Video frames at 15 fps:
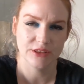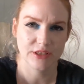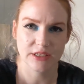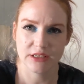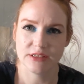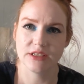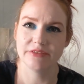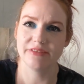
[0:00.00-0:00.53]

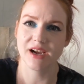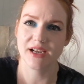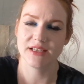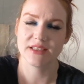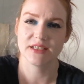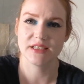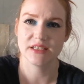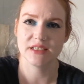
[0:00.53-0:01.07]
the
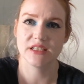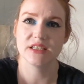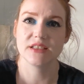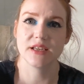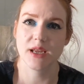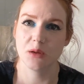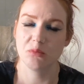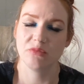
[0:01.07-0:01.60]
device is the
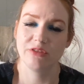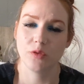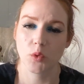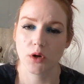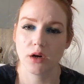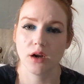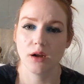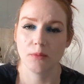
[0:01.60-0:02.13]
same
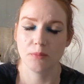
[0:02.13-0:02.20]
for